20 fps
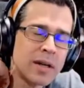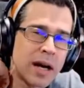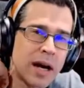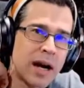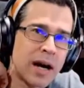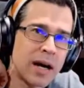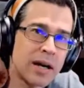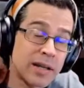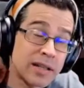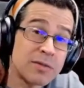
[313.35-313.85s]

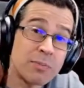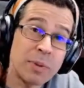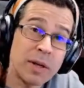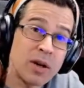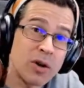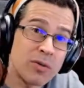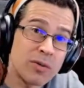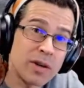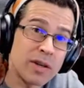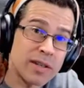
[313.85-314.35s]
It's been
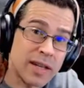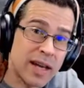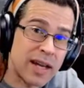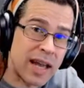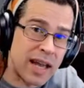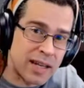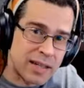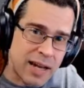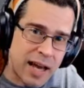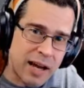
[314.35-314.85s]
over a
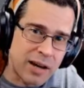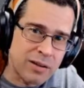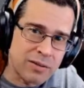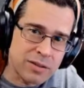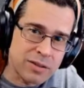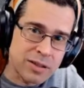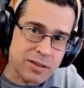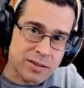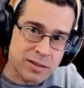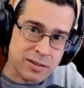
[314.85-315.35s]
decade now
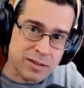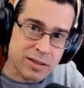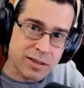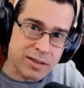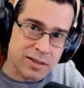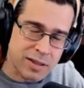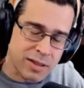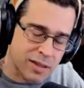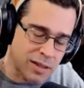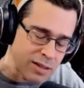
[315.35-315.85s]
since
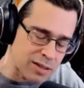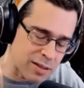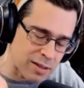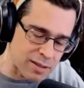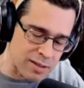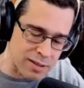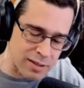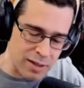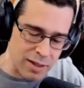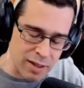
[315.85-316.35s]

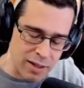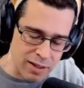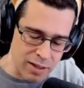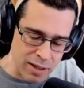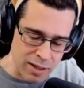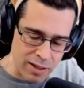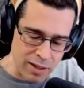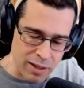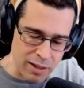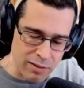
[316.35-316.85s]

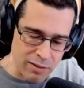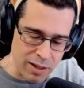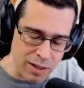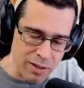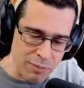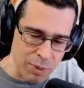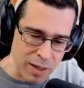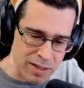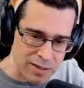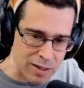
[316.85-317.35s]
it
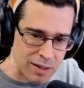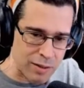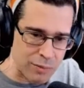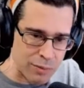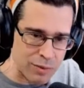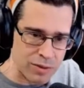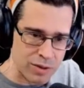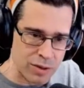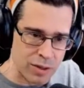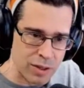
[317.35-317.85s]
basically
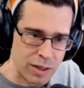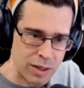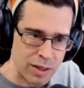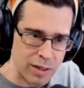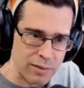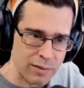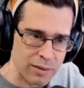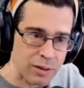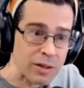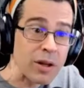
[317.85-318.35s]
was
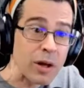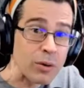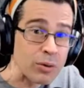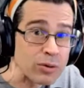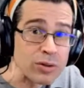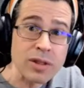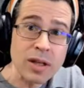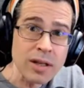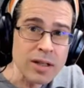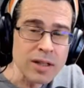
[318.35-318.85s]
closed.